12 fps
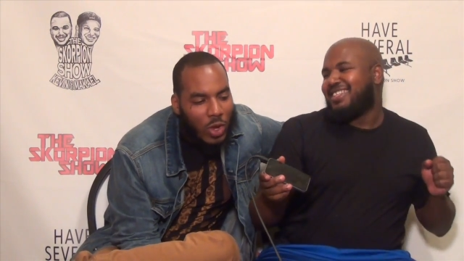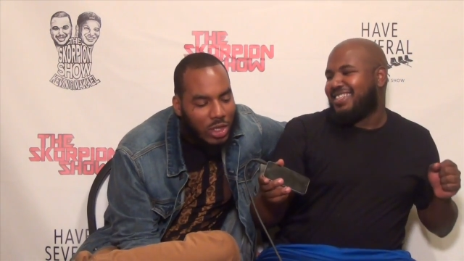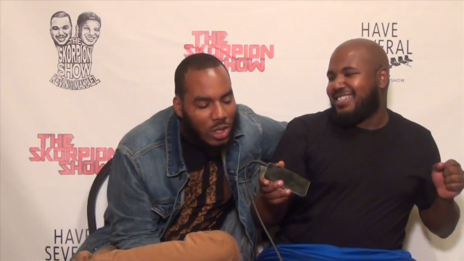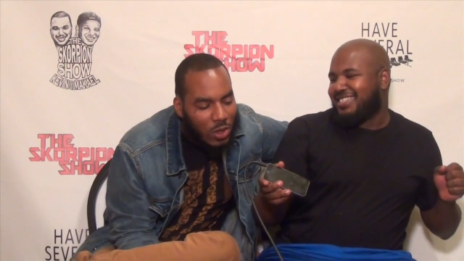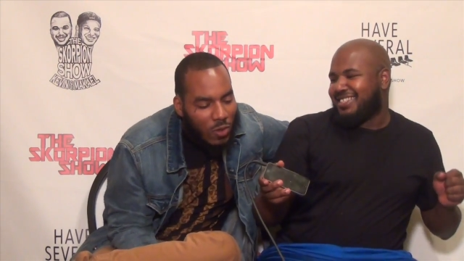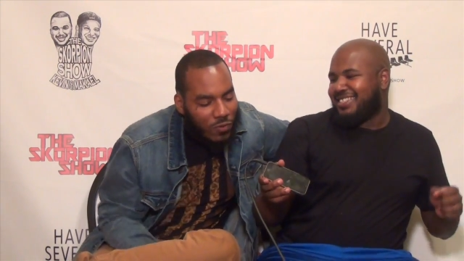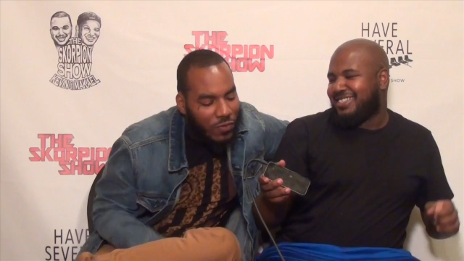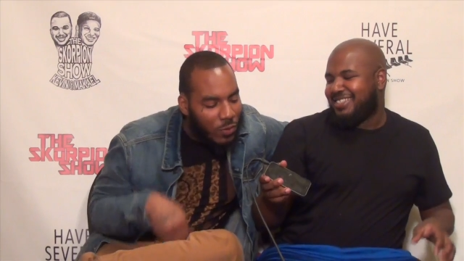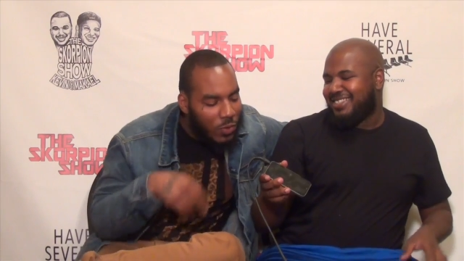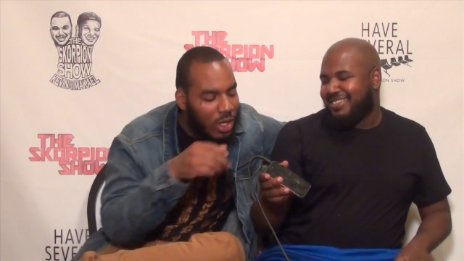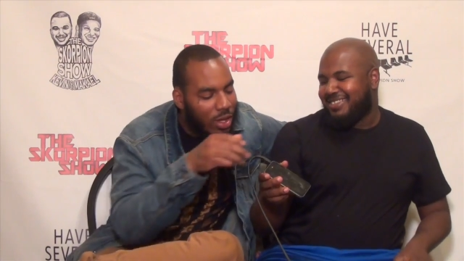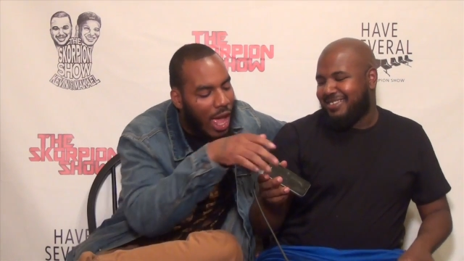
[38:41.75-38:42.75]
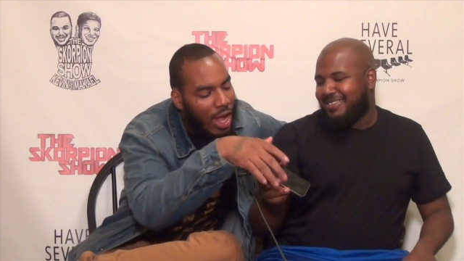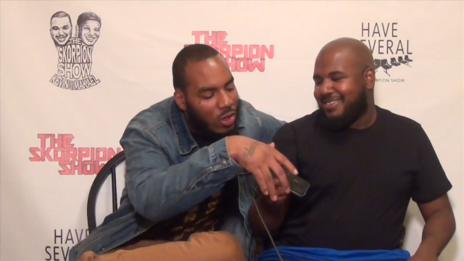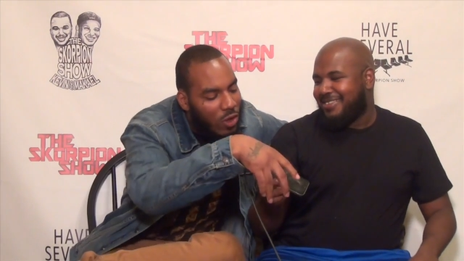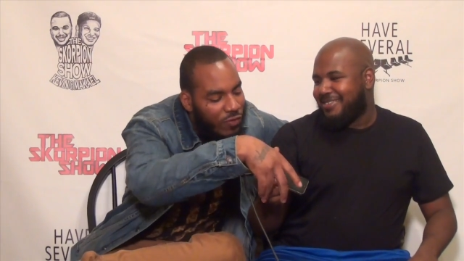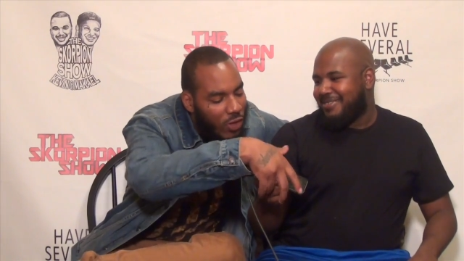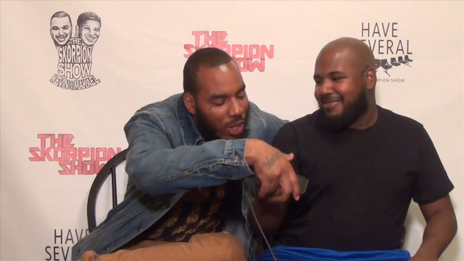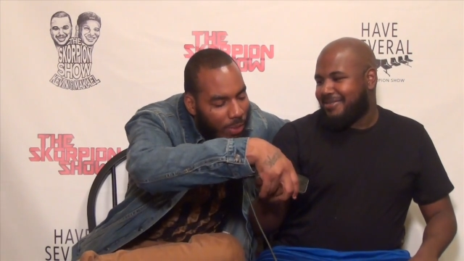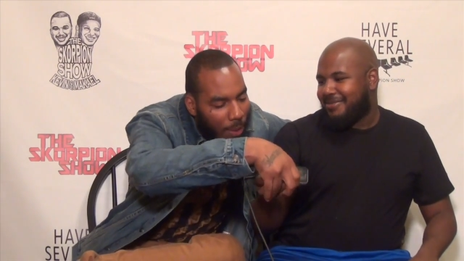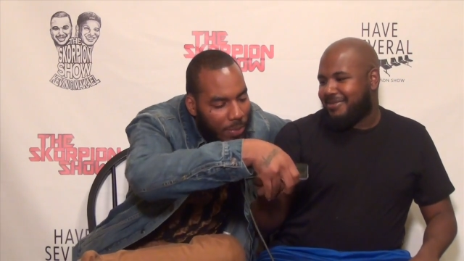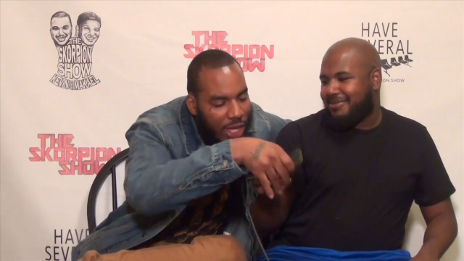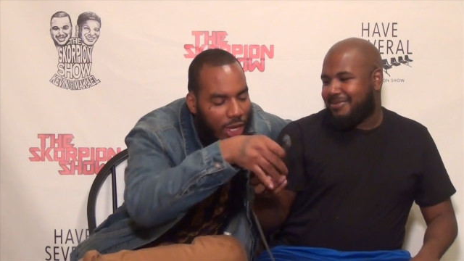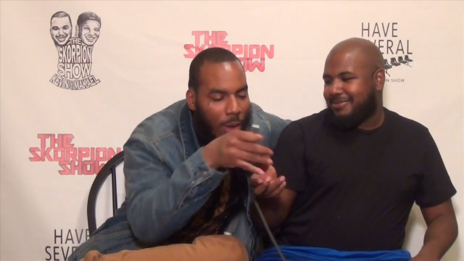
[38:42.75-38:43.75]
Speaker 1: What do you? What? How do you feel
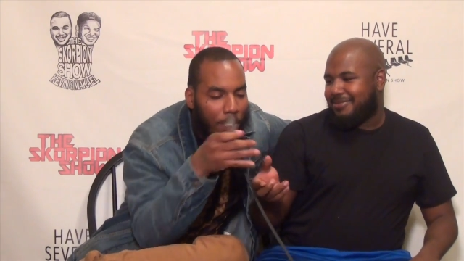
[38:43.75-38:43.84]
about being